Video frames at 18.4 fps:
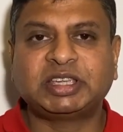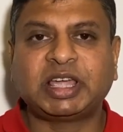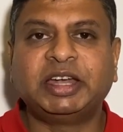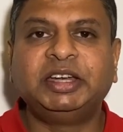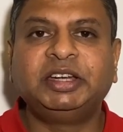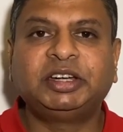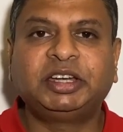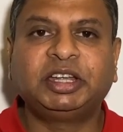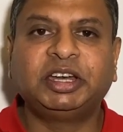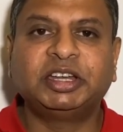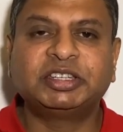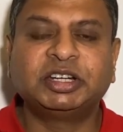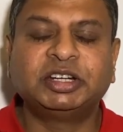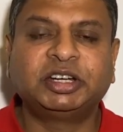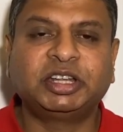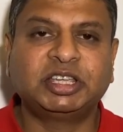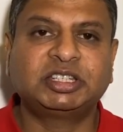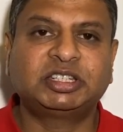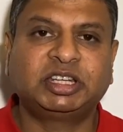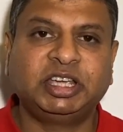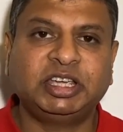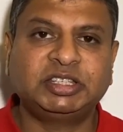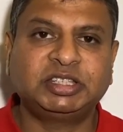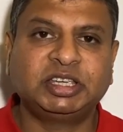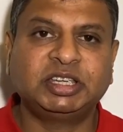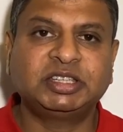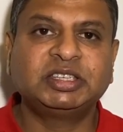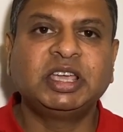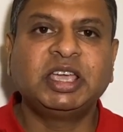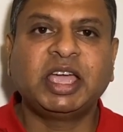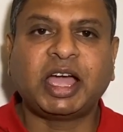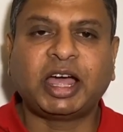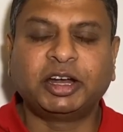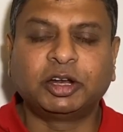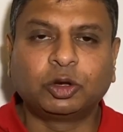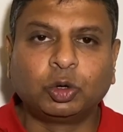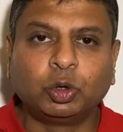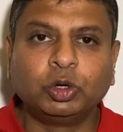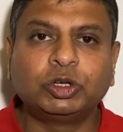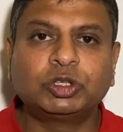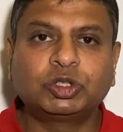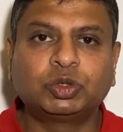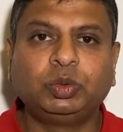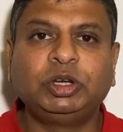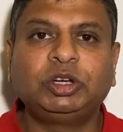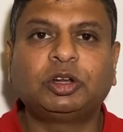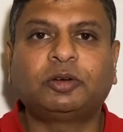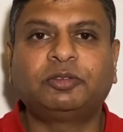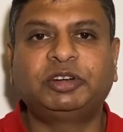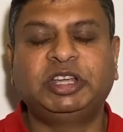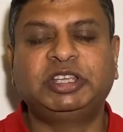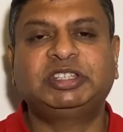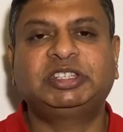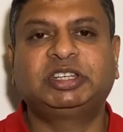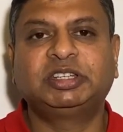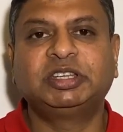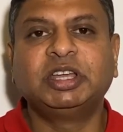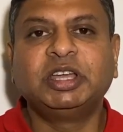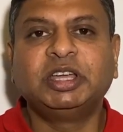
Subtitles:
and integration test cases and a good suite of tests